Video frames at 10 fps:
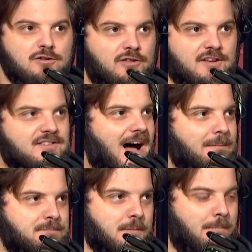to the
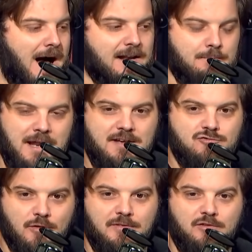top-to-bottom
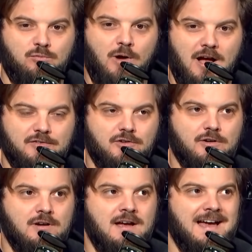nature of this
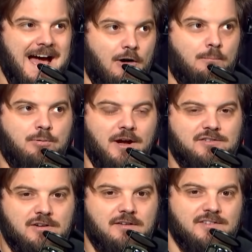roster, how
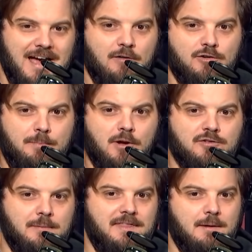impressive it is, how it's
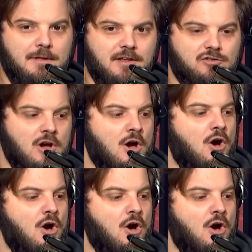built. I mean, think about this.